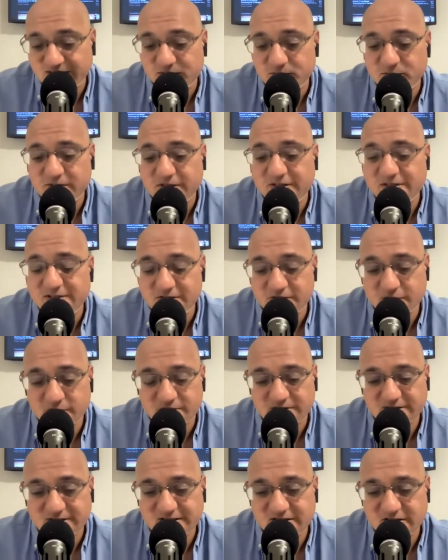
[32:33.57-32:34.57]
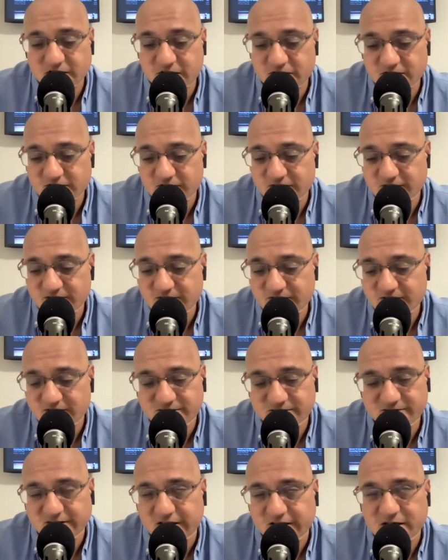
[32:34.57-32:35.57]
And because yours is not just
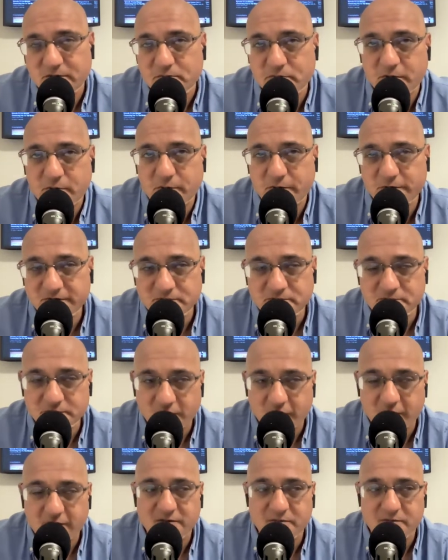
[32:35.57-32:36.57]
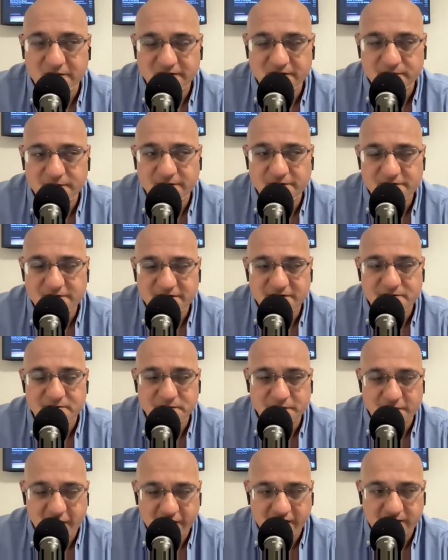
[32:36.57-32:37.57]
about a documentary, but also
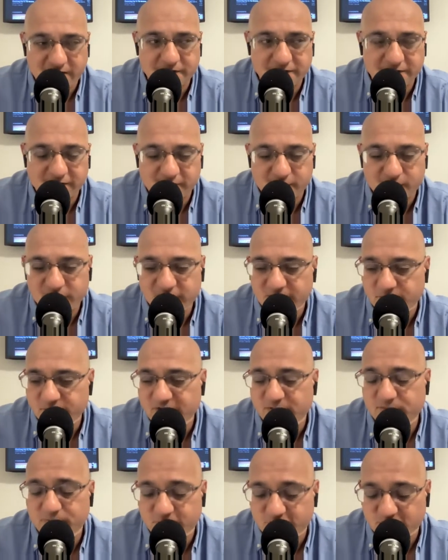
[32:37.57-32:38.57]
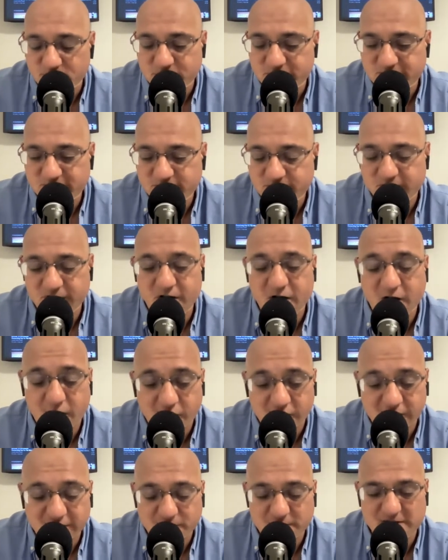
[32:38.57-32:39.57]
a documentary with a purpose, with a
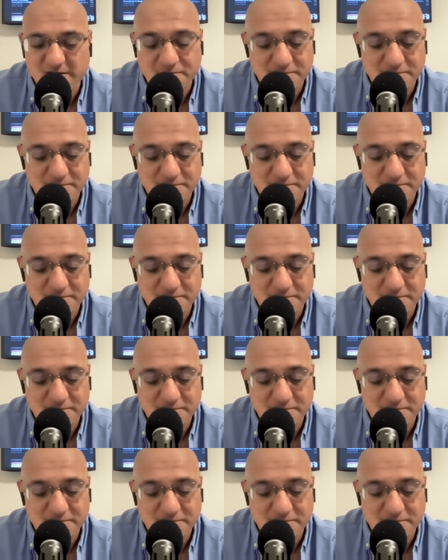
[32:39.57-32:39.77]
heart, with a